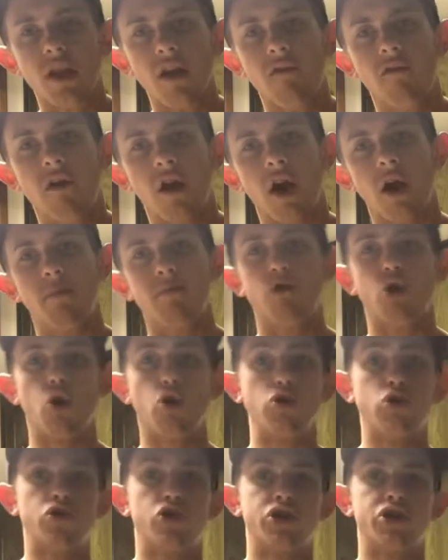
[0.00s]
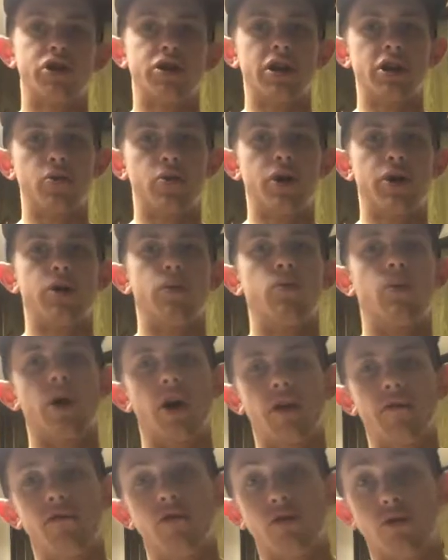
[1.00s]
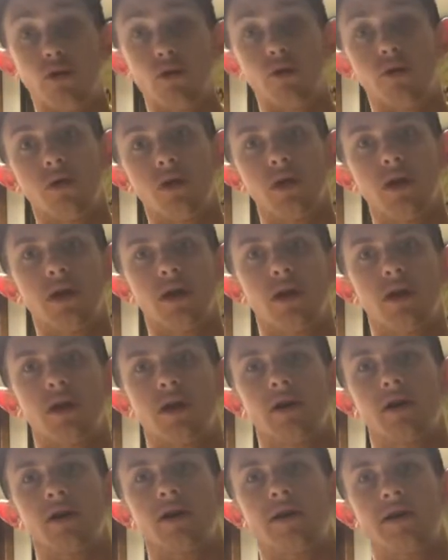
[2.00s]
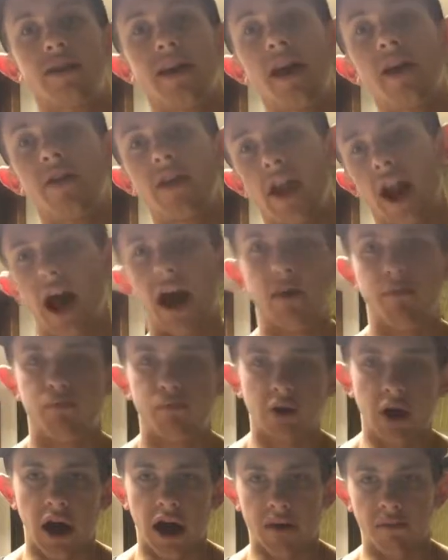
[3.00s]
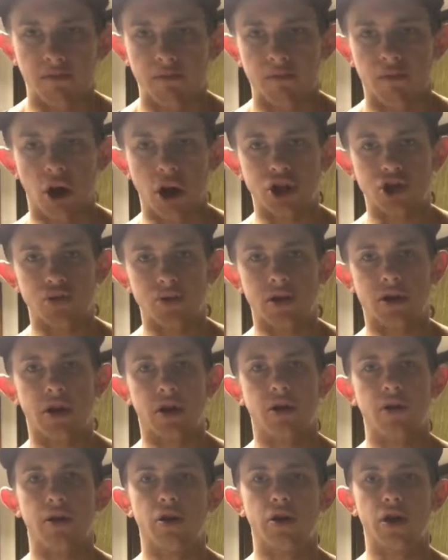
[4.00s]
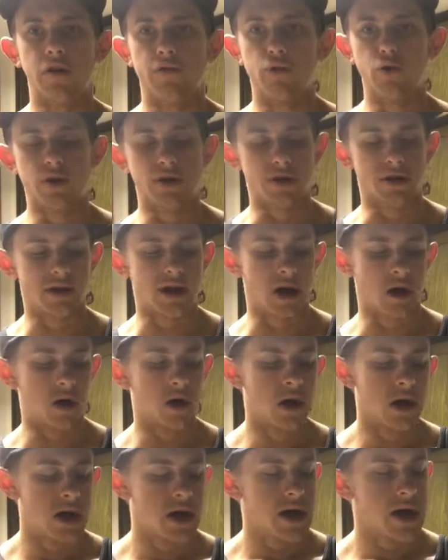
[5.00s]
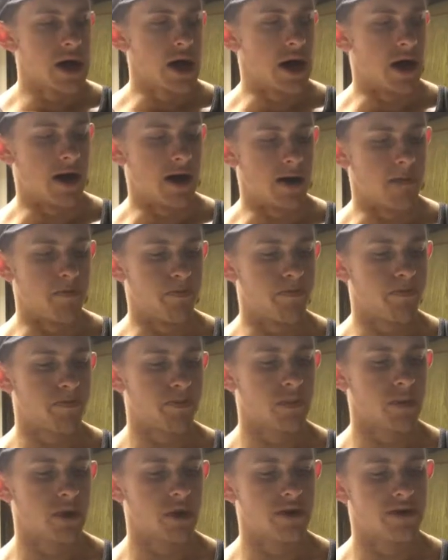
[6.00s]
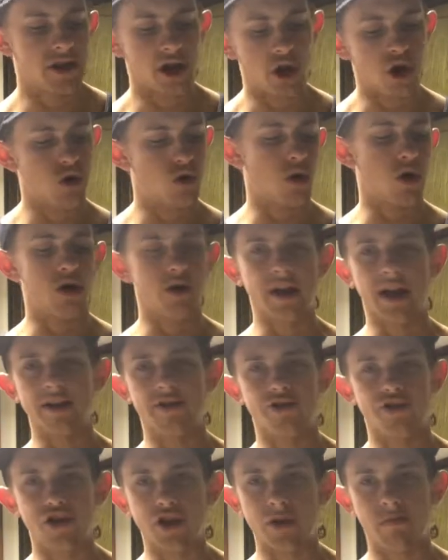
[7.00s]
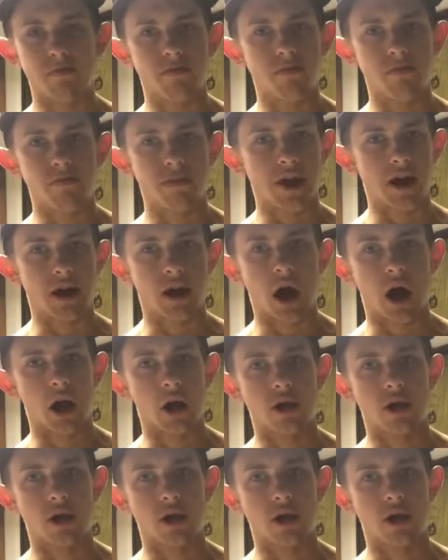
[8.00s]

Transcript: from Total Nutrition Linwood, where if you say that I brought you in there, they'll give you a discount. Cellucor is nice and cheap, $10,